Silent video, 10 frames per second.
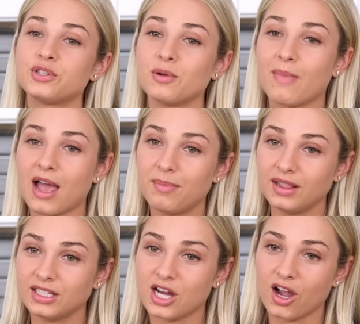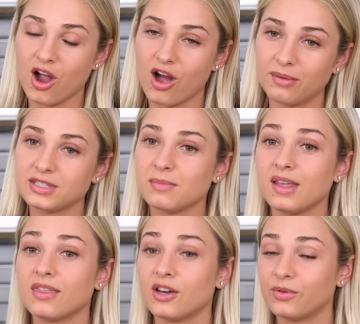to mybilly.com to
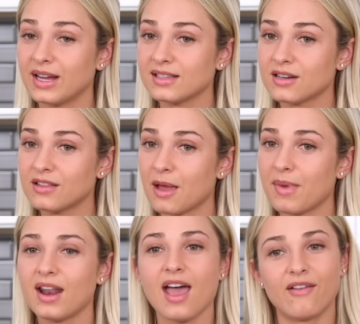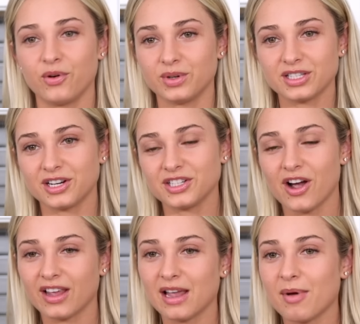meet the razor that made everyone start
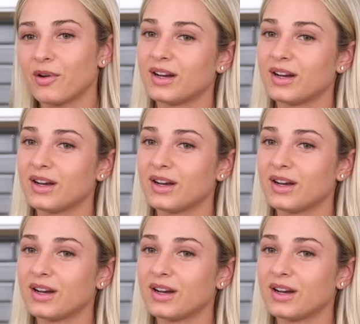talking about